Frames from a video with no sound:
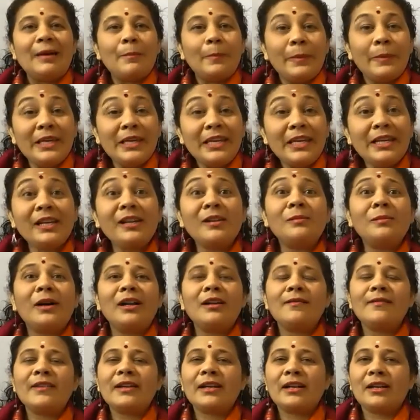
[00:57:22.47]
Being a
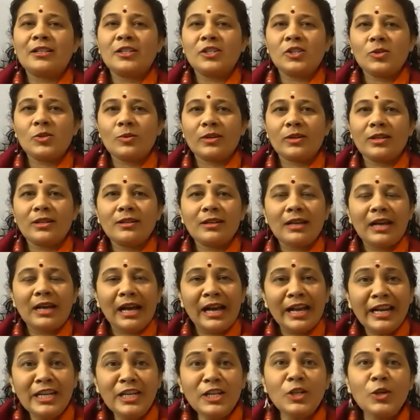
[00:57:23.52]
Balavika student,
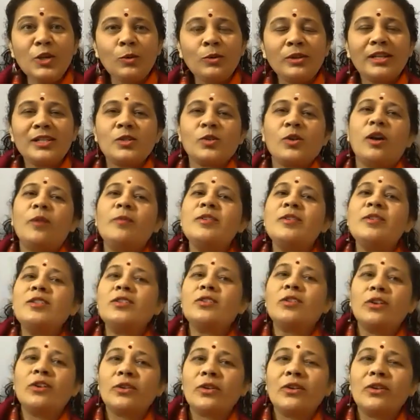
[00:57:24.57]
I knew that Swami is
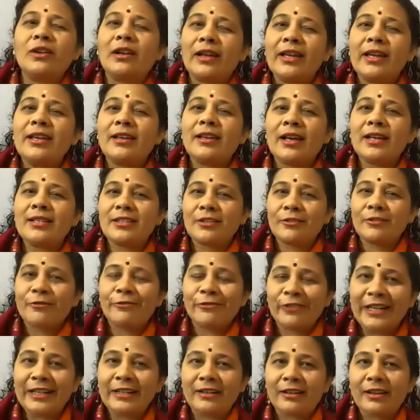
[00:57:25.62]
not going to like as a
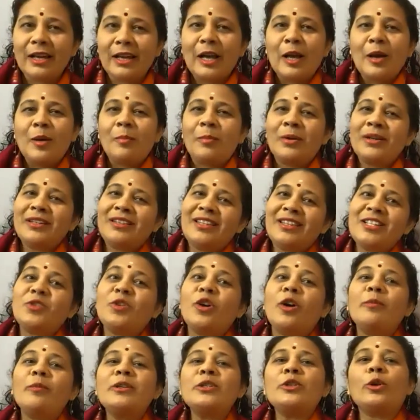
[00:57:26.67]
friend, but then
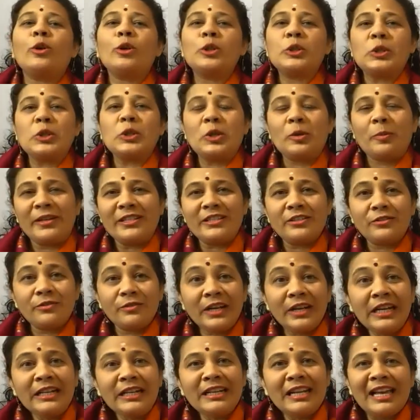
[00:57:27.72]
Swami is also your best
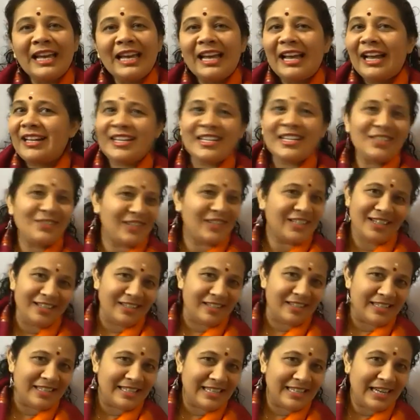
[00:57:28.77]
friend, and he's very
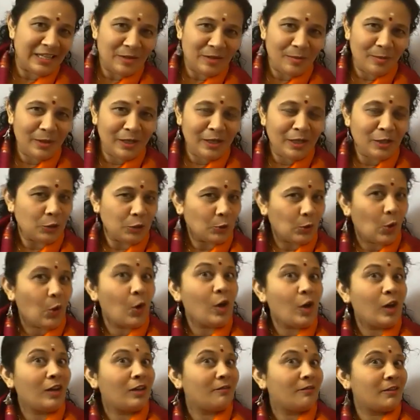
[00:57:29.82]
understandable to
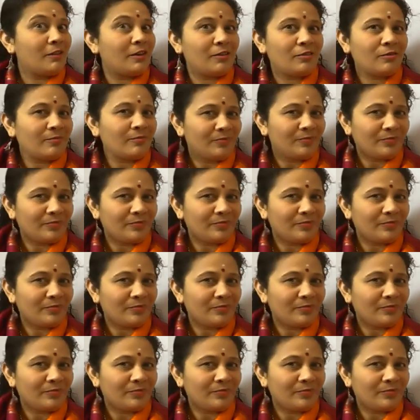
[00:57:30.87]
all our,